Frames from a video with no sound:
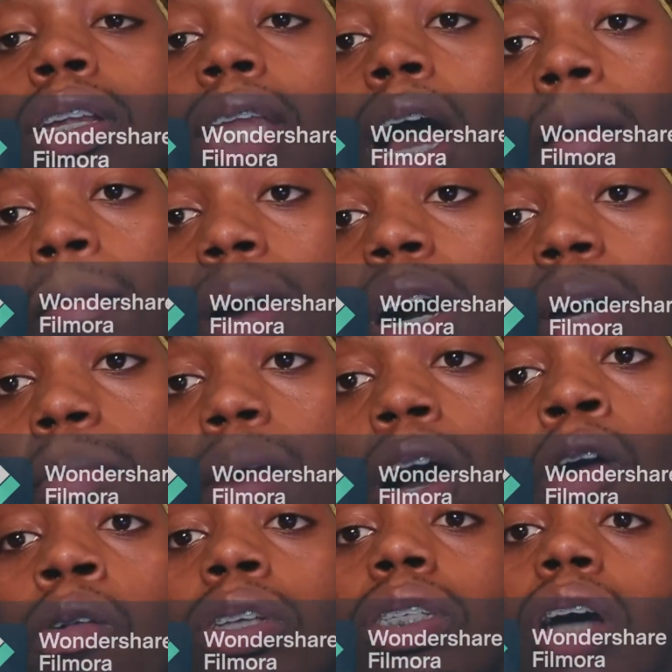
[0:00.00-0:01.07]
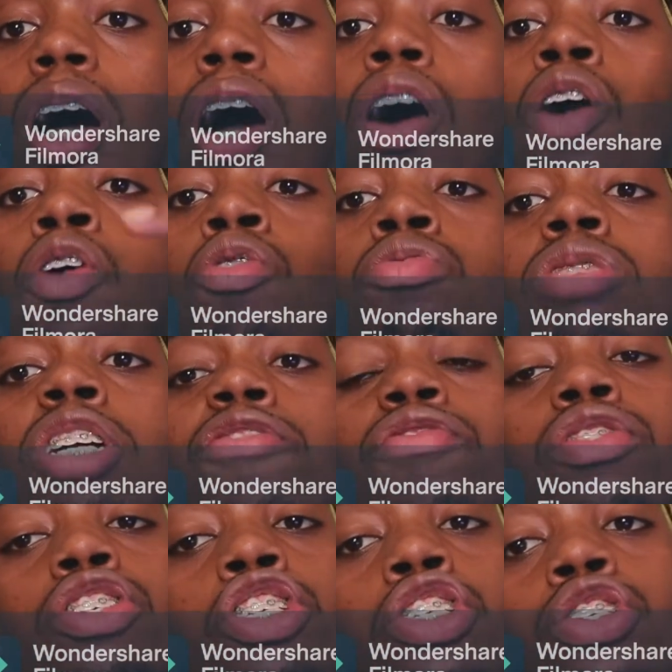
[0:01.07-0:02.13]
now monk mode is a whole
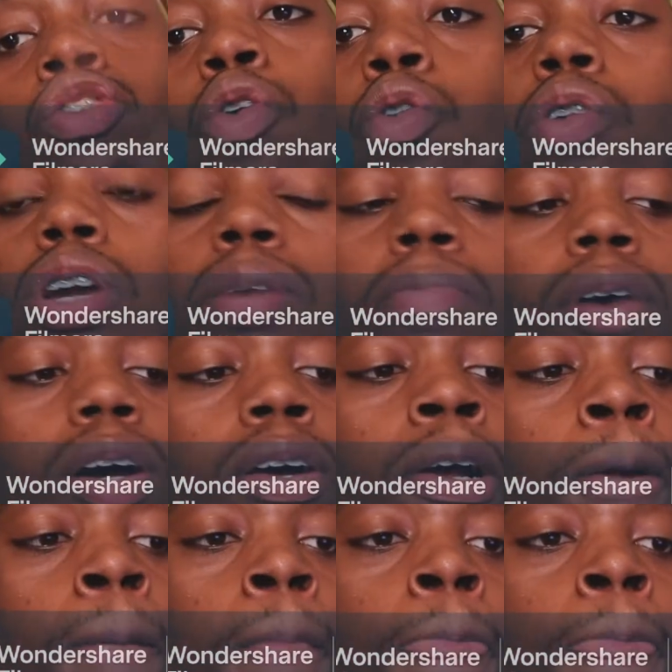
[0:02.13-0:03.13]
different story bro